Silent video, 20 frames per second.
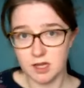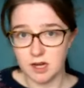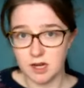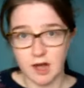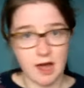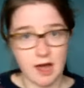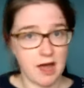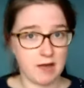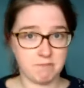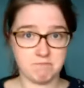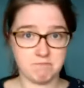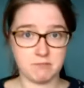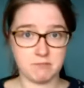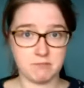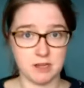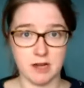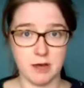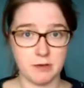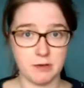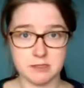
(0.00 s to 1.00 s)
like,
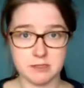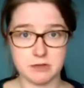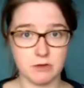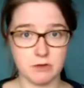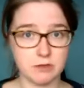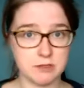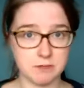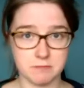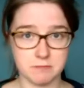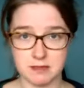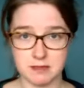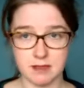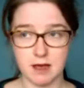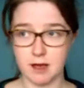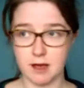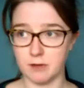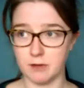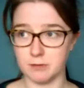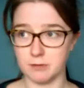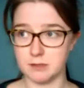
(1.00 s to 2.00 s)
you know, it's not something that
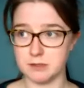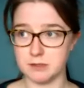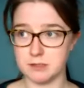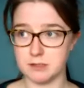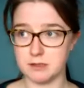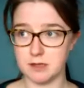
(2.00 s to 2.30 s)
I would